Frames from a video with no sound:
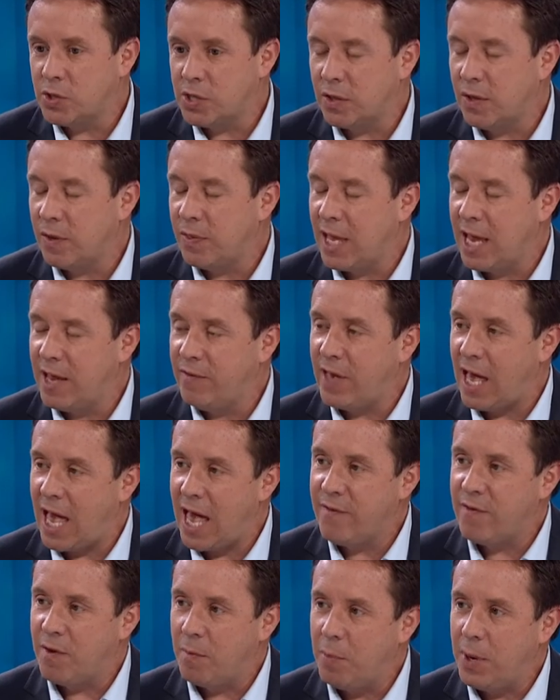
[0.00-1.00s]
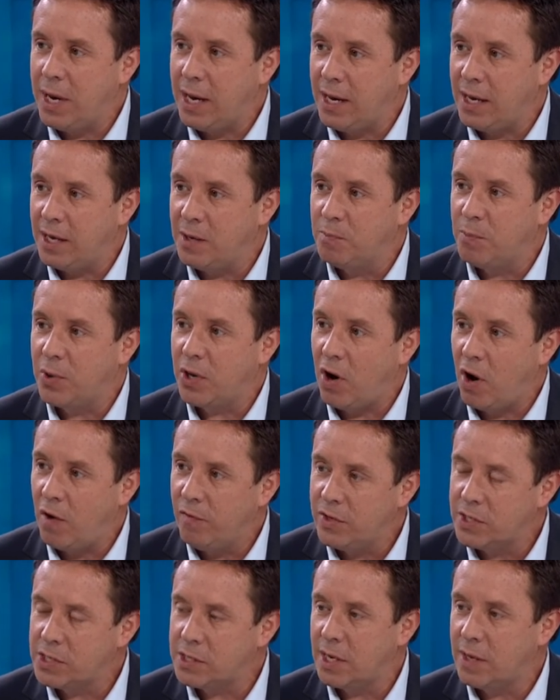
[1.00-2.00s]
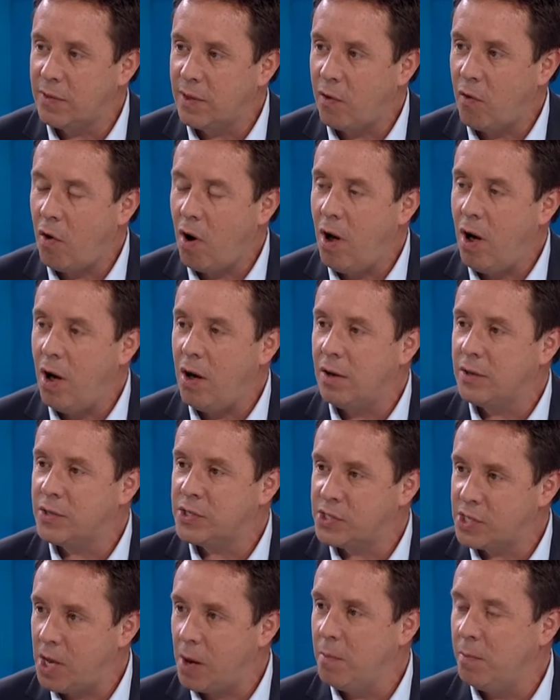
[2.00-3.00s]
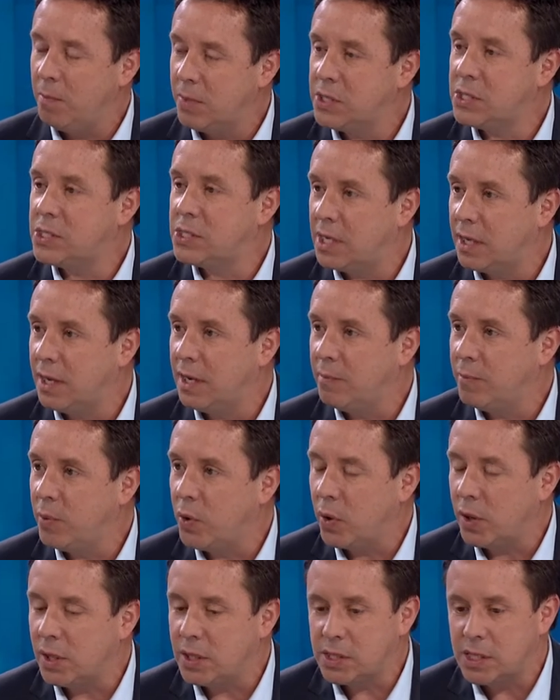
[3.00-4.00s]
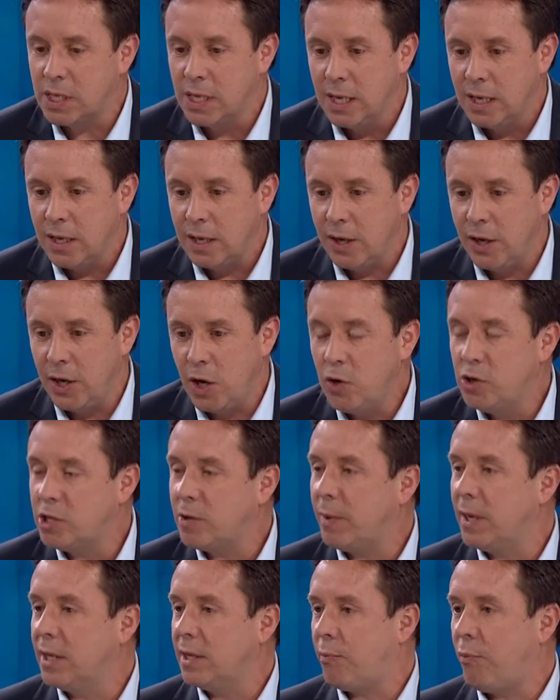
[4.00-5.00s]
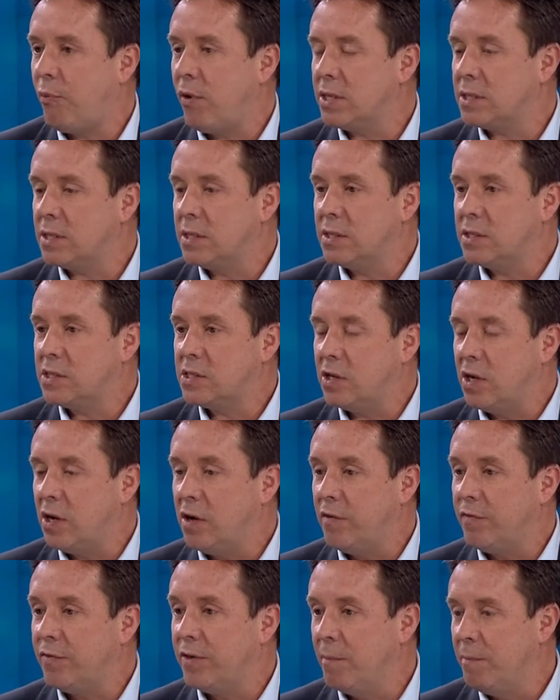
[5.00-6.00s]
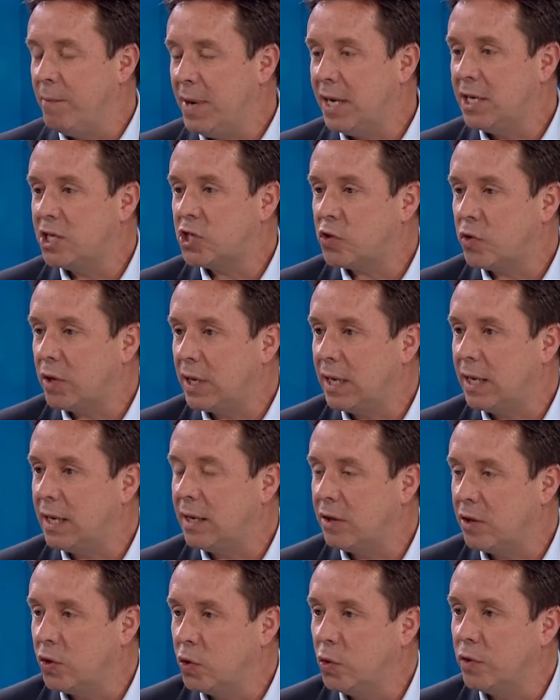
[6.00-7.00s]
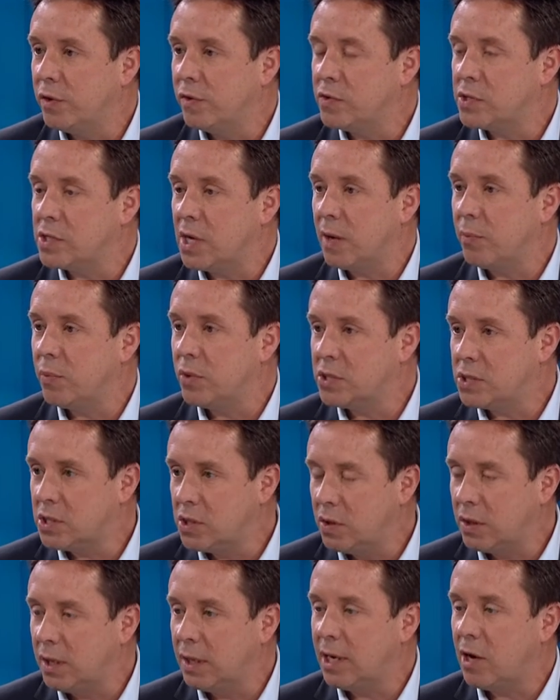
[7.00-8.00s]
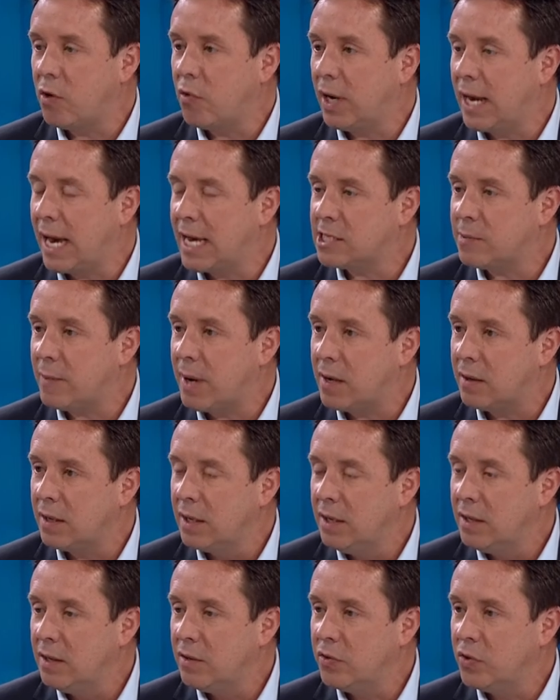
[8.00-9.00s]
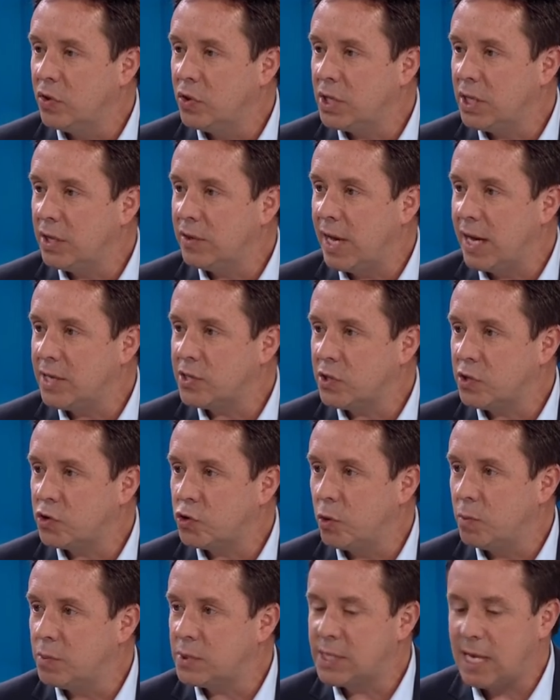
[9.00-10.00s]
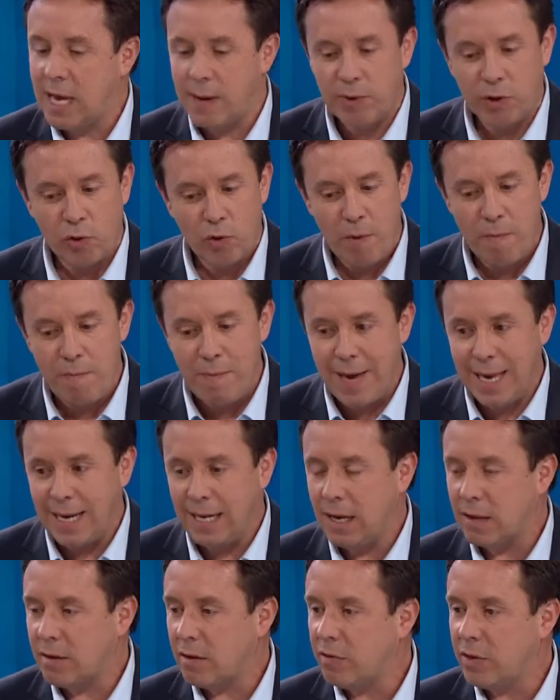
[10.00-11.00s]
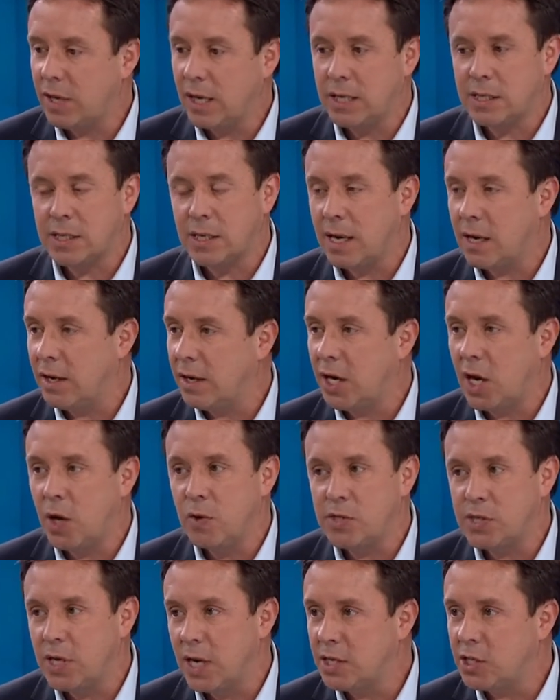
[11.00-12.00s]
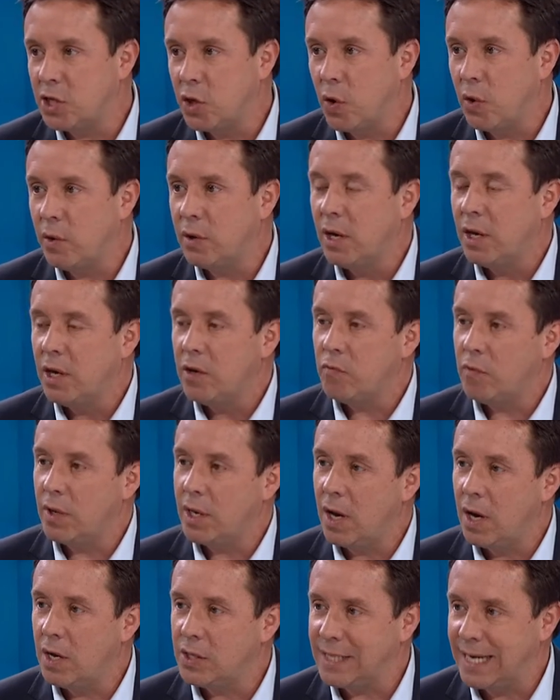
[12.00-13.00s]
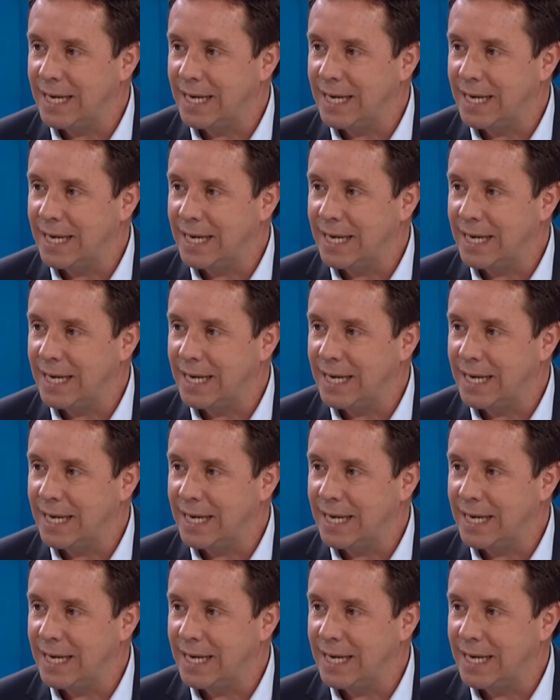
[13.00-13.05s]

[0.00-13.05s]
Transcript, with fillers: than they've ever been, but obviously there are some some sticking points, notably the presence of the military in the north of Cyprus. Turkey currently has about 30,000 troops there, but there are many other things they are negotiating on regarding